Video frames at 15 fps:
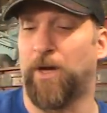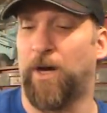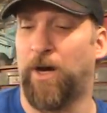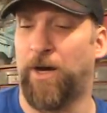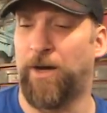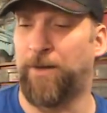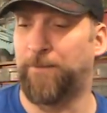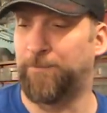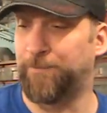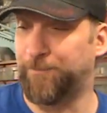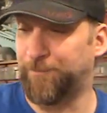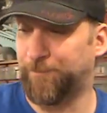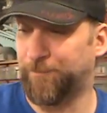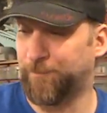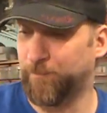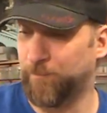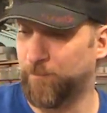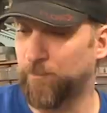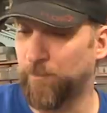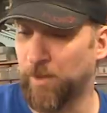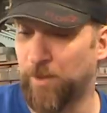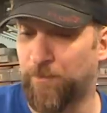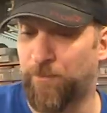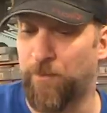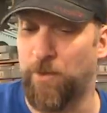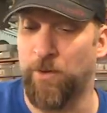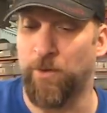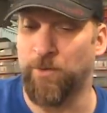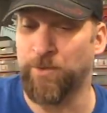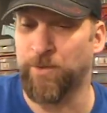For
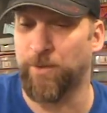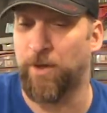those